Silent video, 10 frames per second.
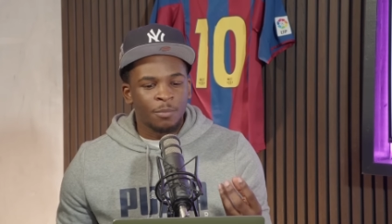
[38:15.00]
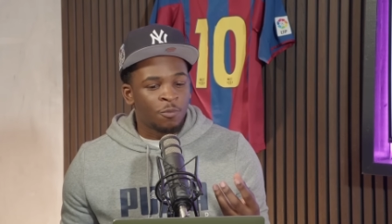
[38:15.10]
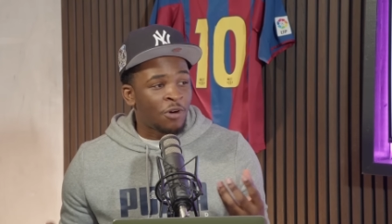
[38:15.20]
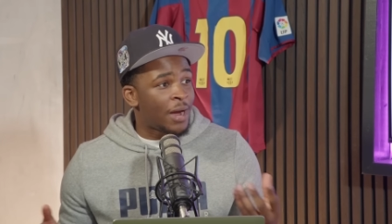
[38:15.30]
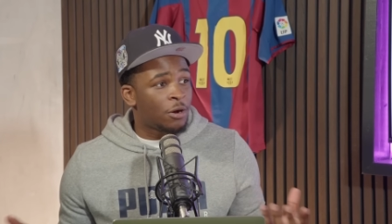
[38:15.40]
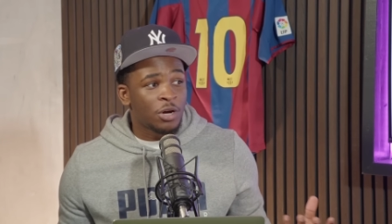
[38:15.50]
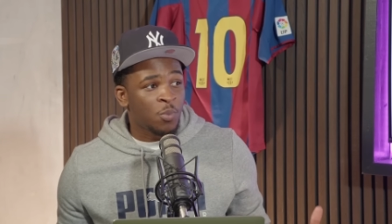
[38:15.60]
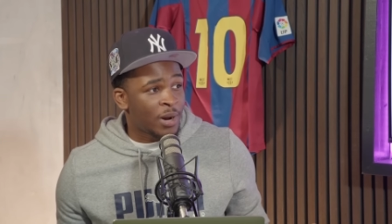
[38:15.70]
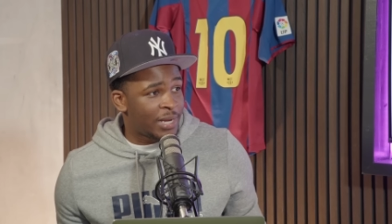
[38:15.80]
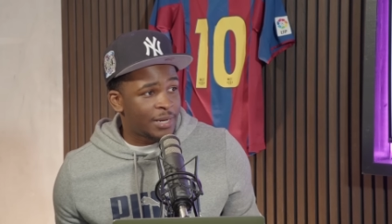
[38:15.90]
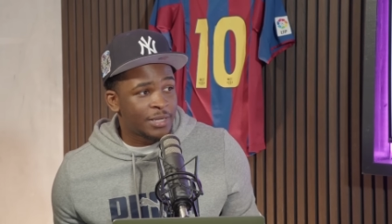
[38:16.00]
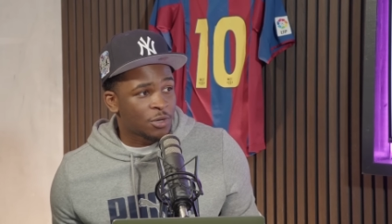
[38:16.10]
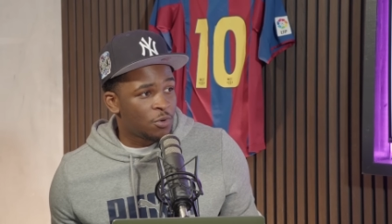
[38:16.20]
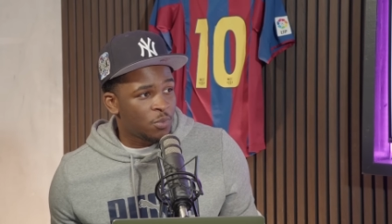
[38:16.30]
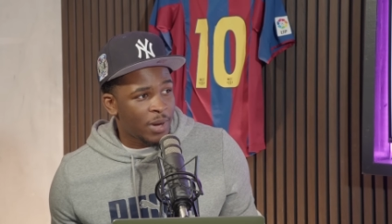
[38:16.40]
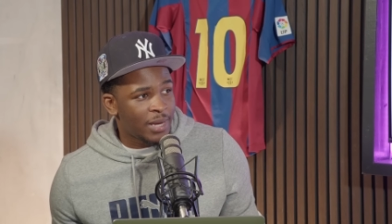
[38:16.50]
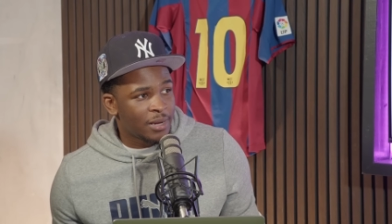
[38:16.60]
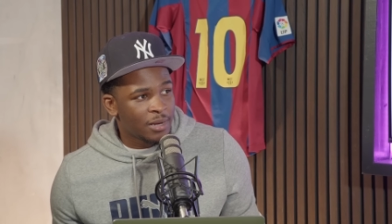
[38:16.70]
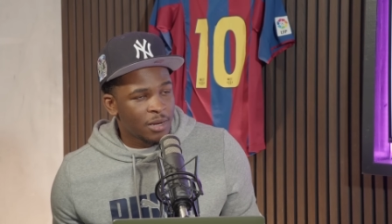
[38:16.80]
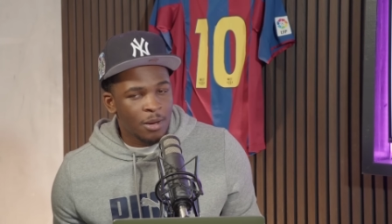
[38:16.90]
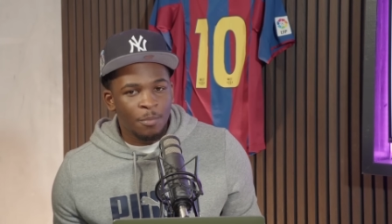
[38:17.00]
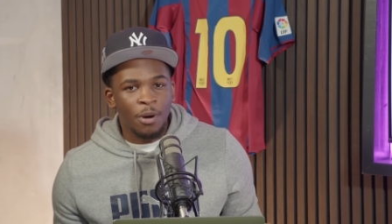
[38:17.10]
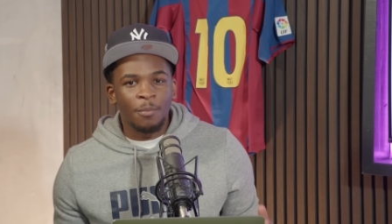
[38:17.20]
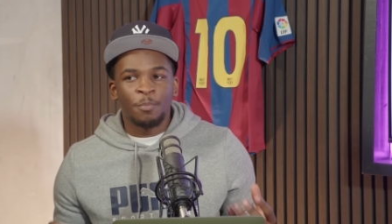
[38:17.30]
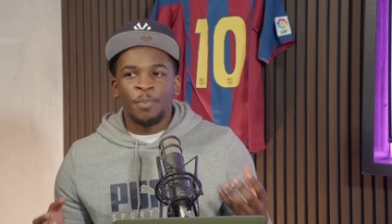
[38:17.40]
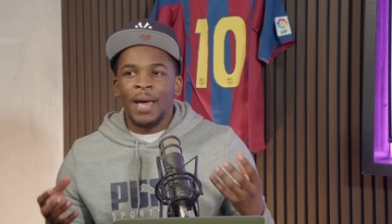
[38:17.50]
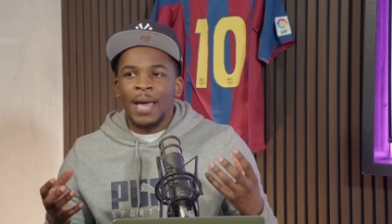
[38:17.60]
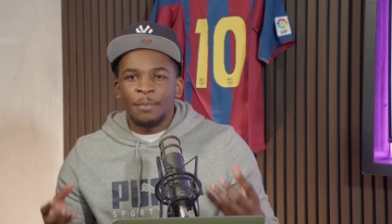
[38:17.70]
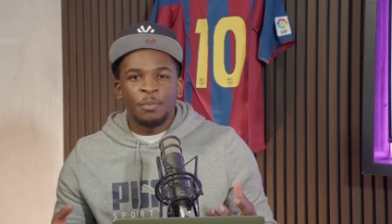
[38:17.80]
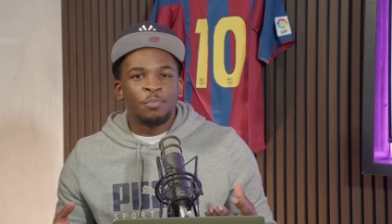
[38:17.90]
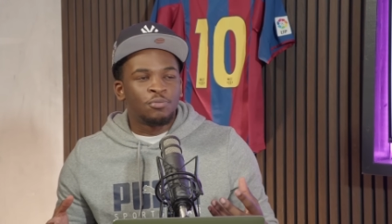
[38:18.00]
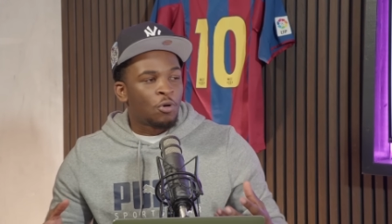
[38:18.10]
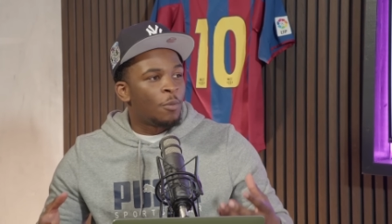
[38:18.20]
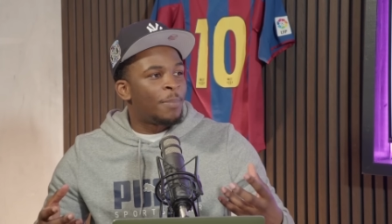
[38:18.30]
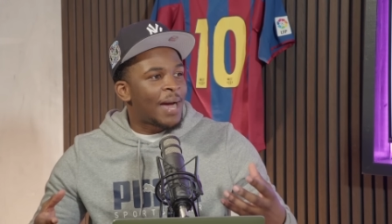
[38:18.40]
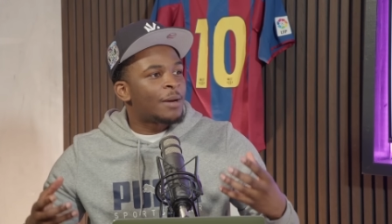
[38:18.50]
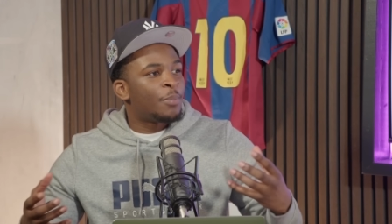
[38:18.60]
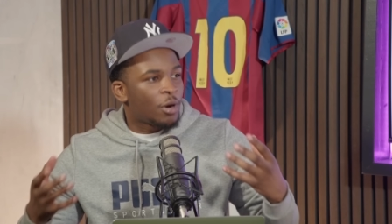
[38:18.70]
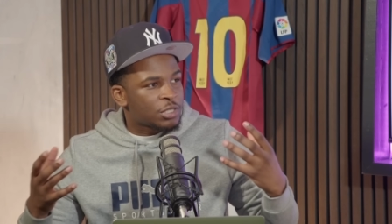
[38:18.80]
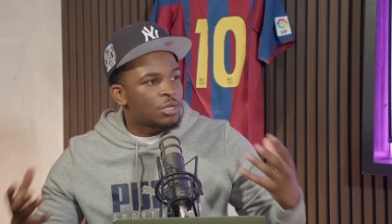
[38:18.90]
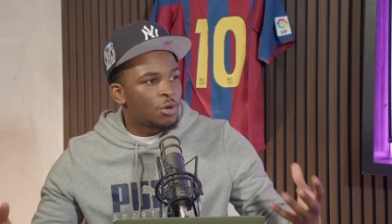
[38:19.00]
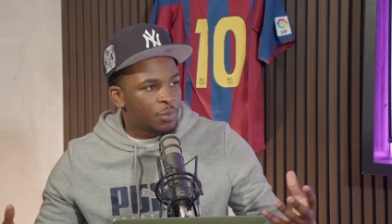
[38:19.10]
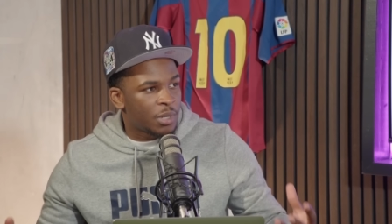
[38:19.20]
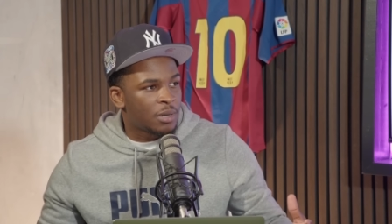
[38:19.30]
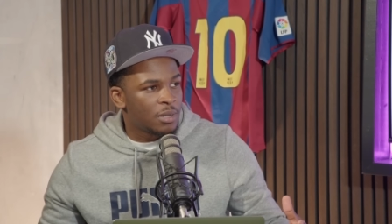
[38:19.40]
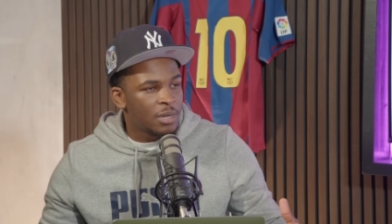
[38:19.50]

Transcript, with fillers: Rijkaard won it in his own way, hmm. but Pep brought back Barcelona.